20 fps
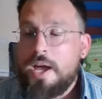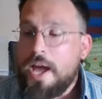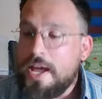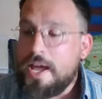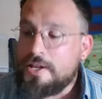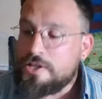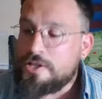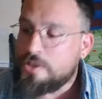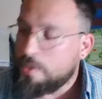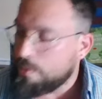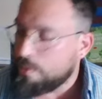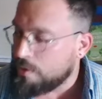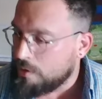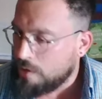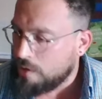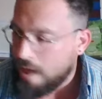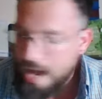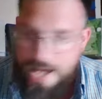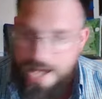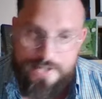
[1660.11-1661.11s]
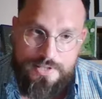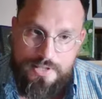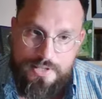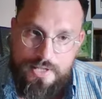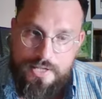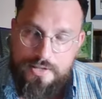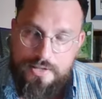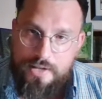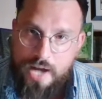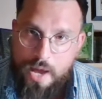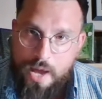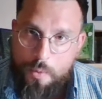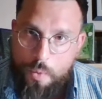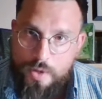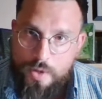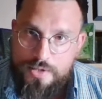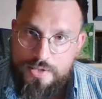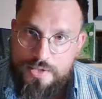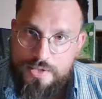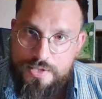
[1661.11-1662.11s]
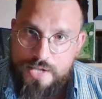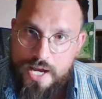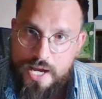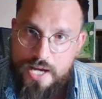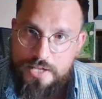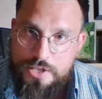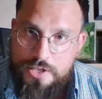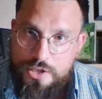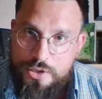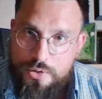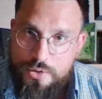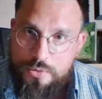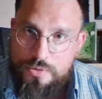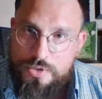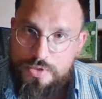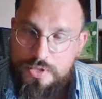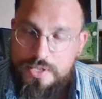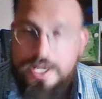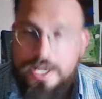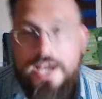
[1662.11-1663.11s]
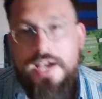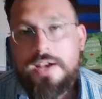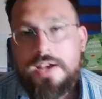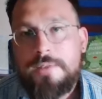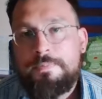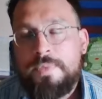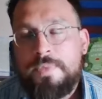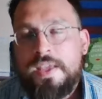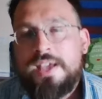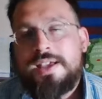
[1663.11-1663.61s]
And so the last thing that I want to say to you today